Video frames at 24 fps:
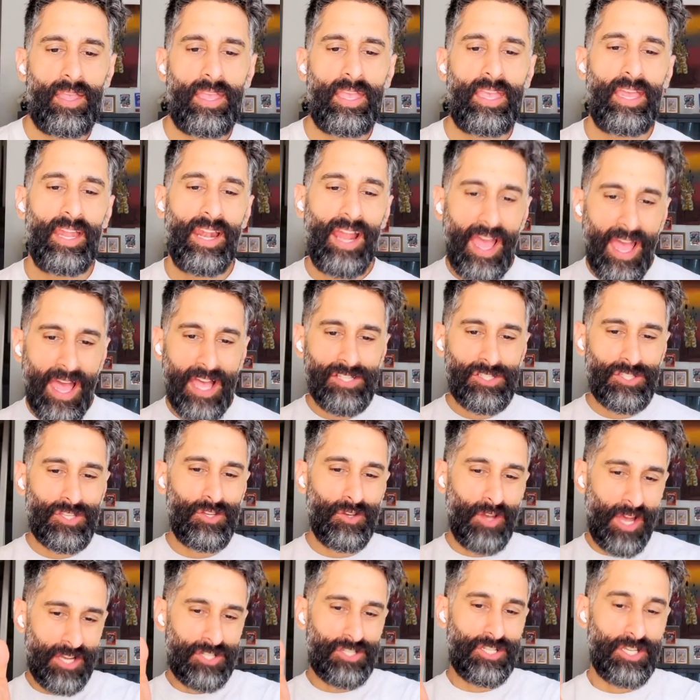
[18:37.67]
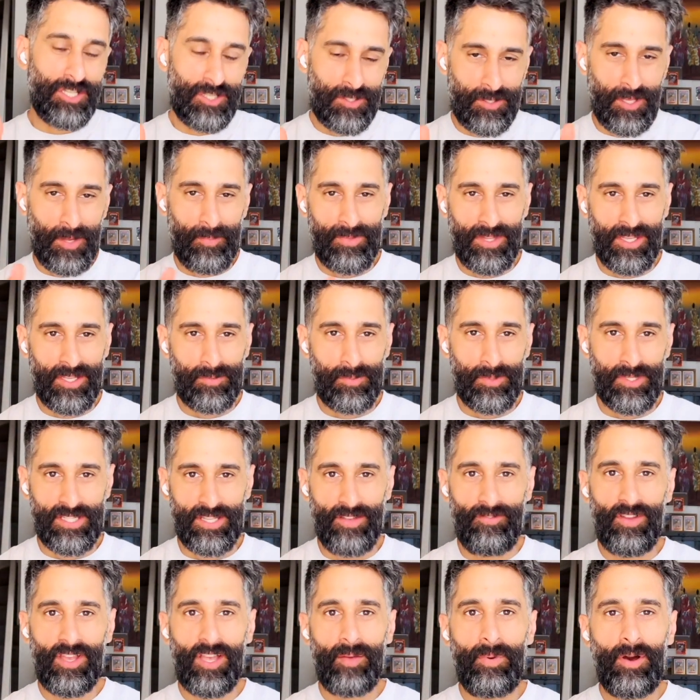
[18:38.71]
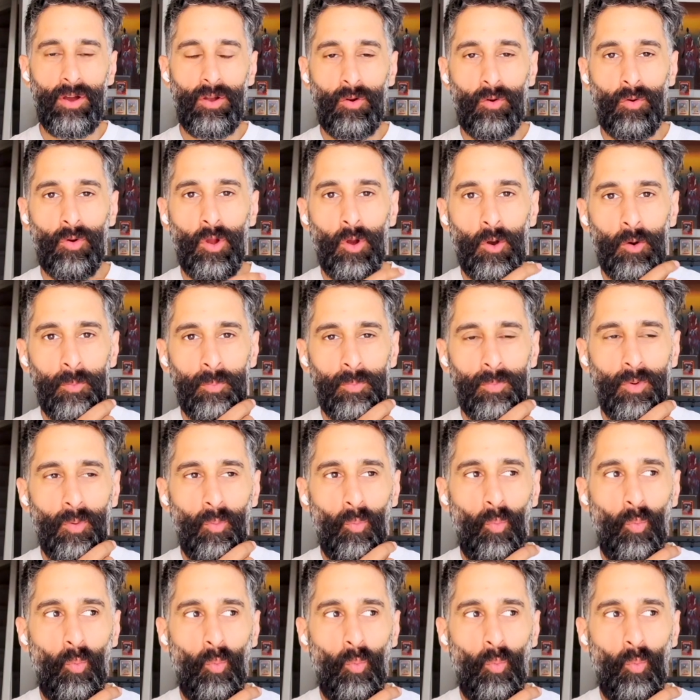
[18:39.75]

Can I ask you actually something specific about Chrome?